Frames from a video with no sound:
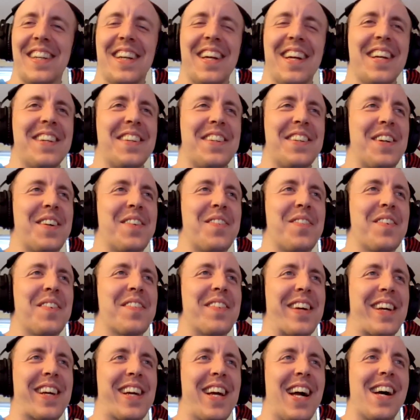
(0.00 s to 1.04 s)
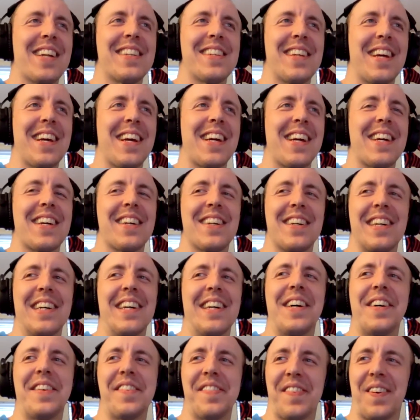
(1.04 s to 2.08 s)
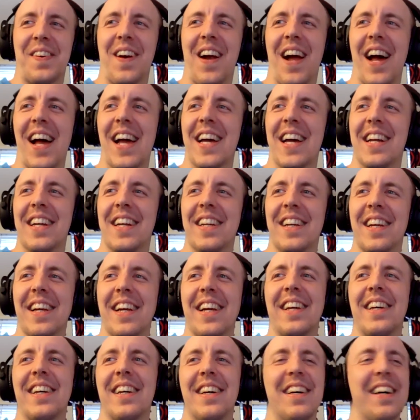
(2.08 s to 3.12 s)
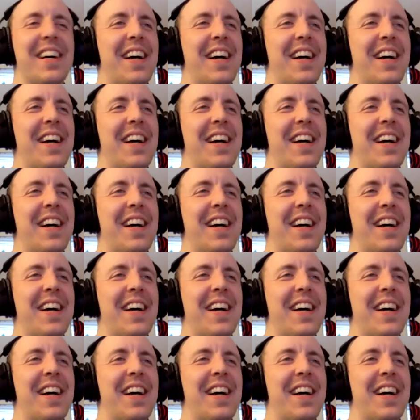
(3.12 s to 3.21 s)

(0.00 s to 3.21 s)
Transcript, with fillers: conundrum of the Conte variety.